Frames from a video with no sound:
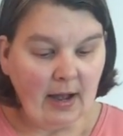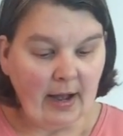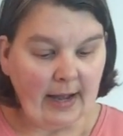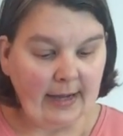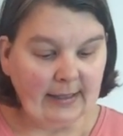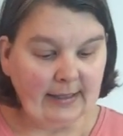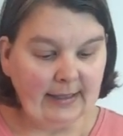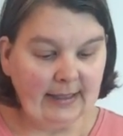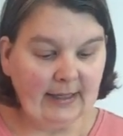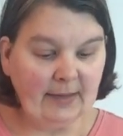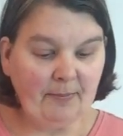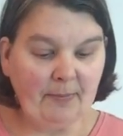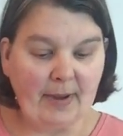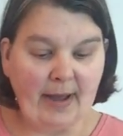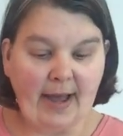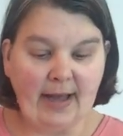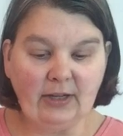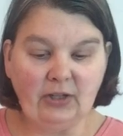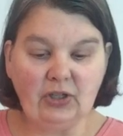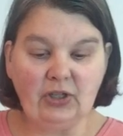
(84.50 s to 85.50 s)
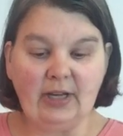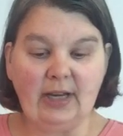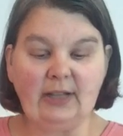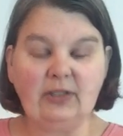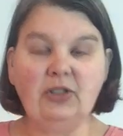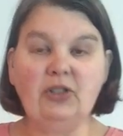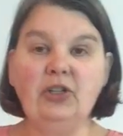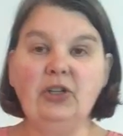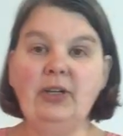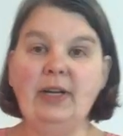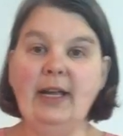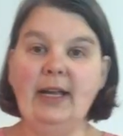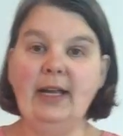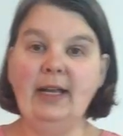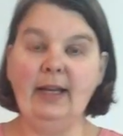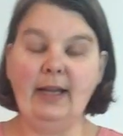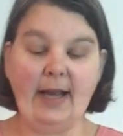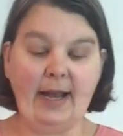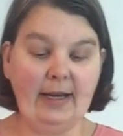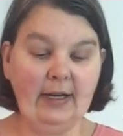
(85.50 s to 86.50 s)
I did a batch yesterday
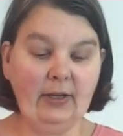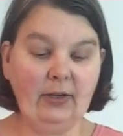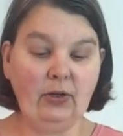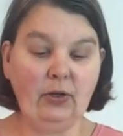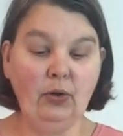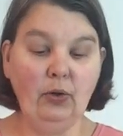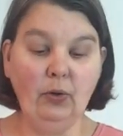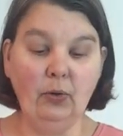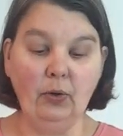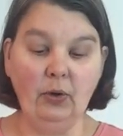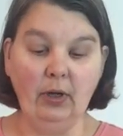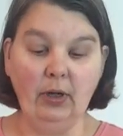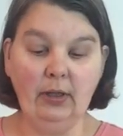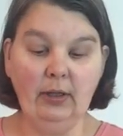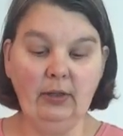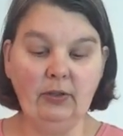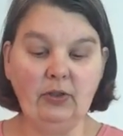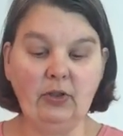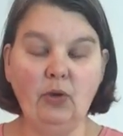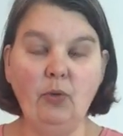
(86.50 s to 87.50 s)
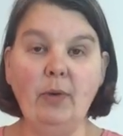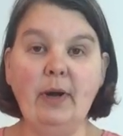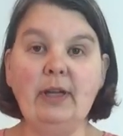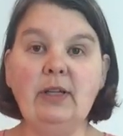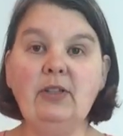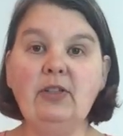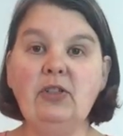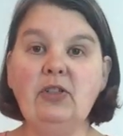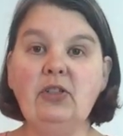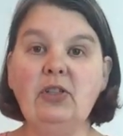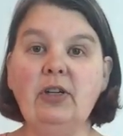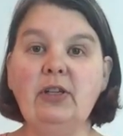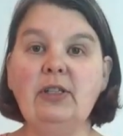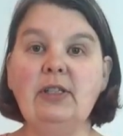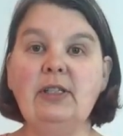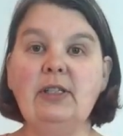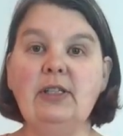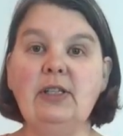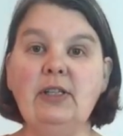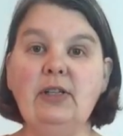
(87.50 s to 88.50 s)
and let it cool. So once it
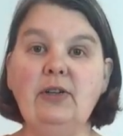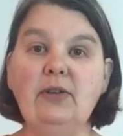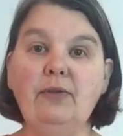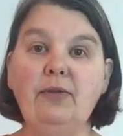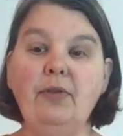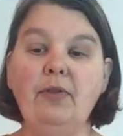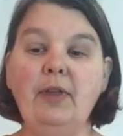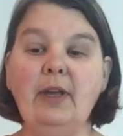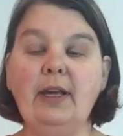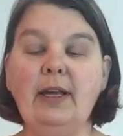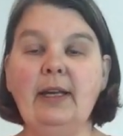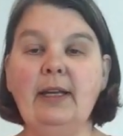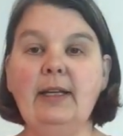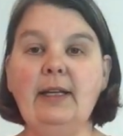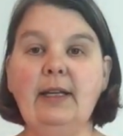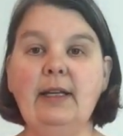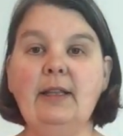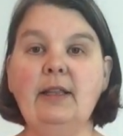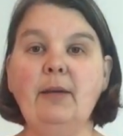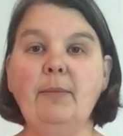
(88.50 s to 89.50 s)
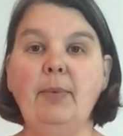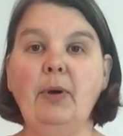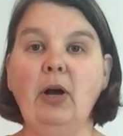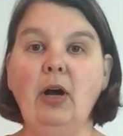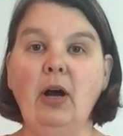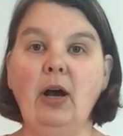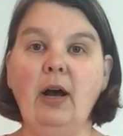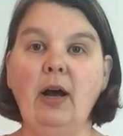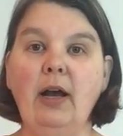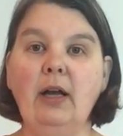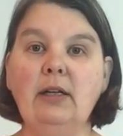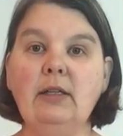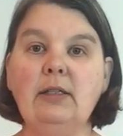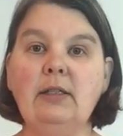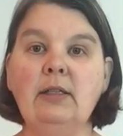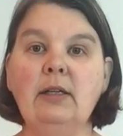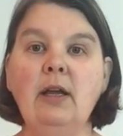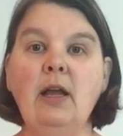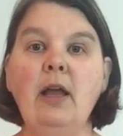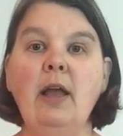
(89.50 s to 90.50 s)
starts to thicken in the pot,
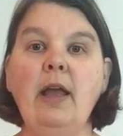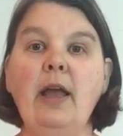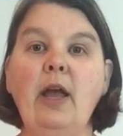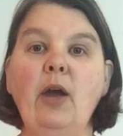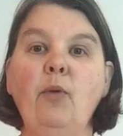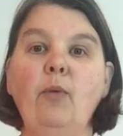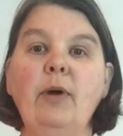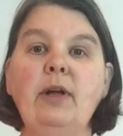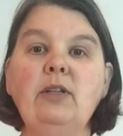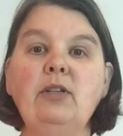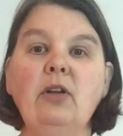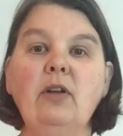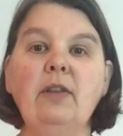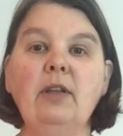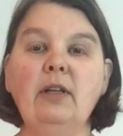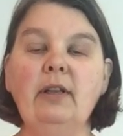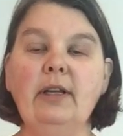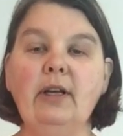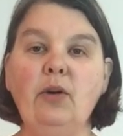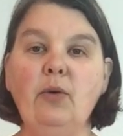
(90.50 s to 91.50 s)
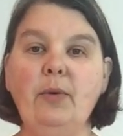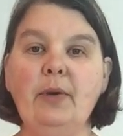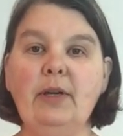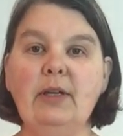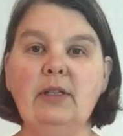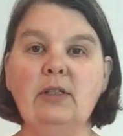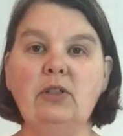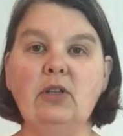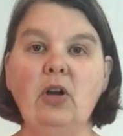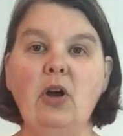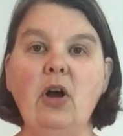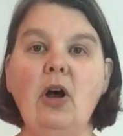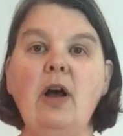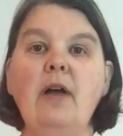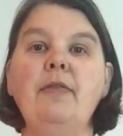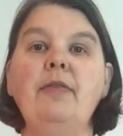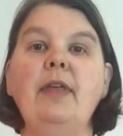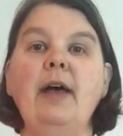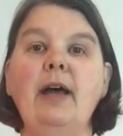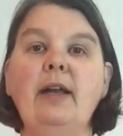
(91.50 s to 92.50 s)
and once all the liquid is
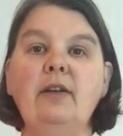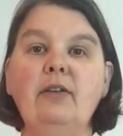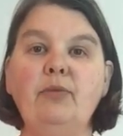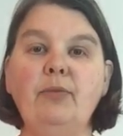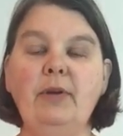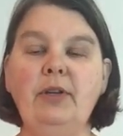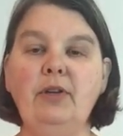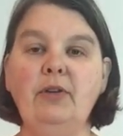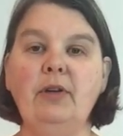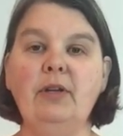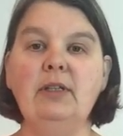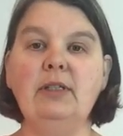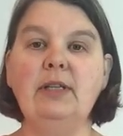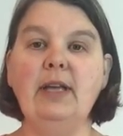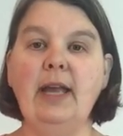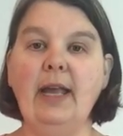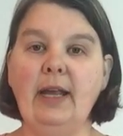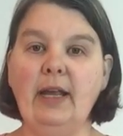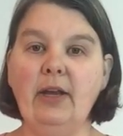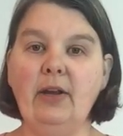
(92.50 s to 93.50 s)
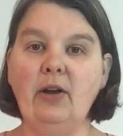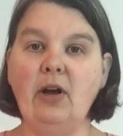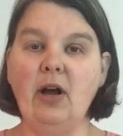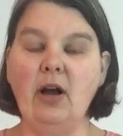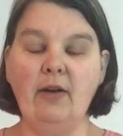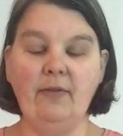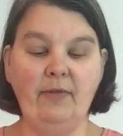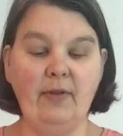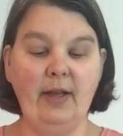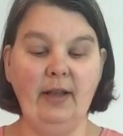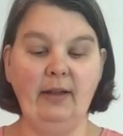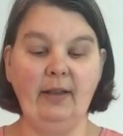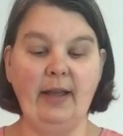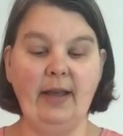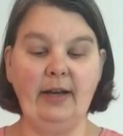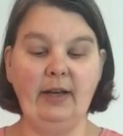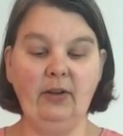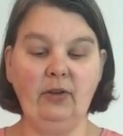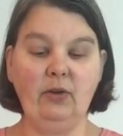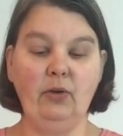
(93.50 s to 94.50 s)
gone, that is when you can take it off and
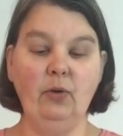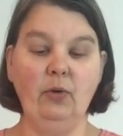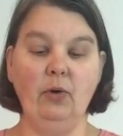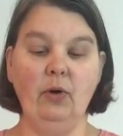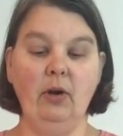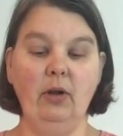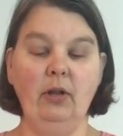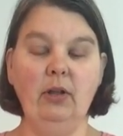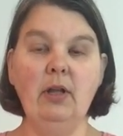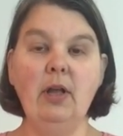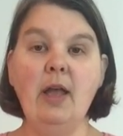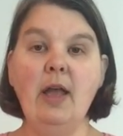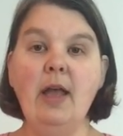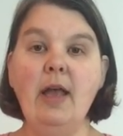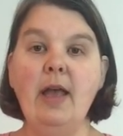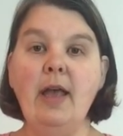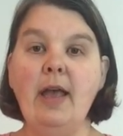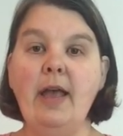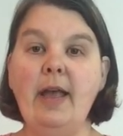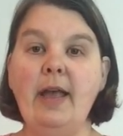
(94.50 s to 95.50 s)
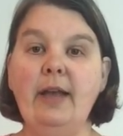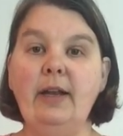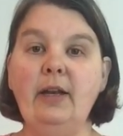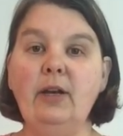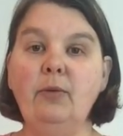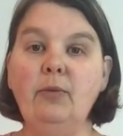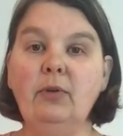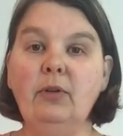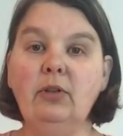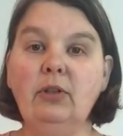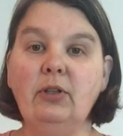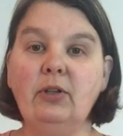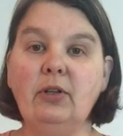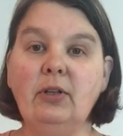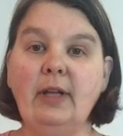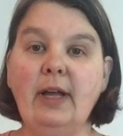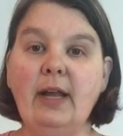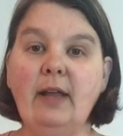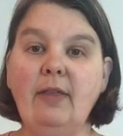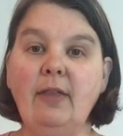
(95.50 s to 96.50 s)
let it cool. And it will
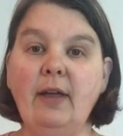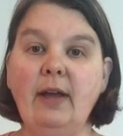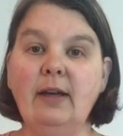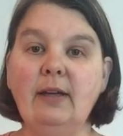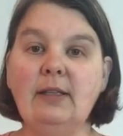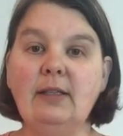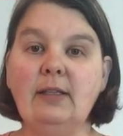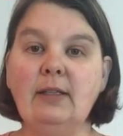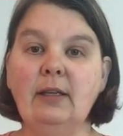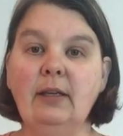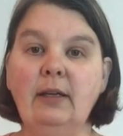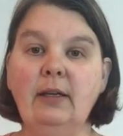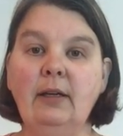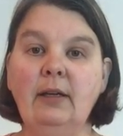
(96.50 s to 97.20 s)
look like this.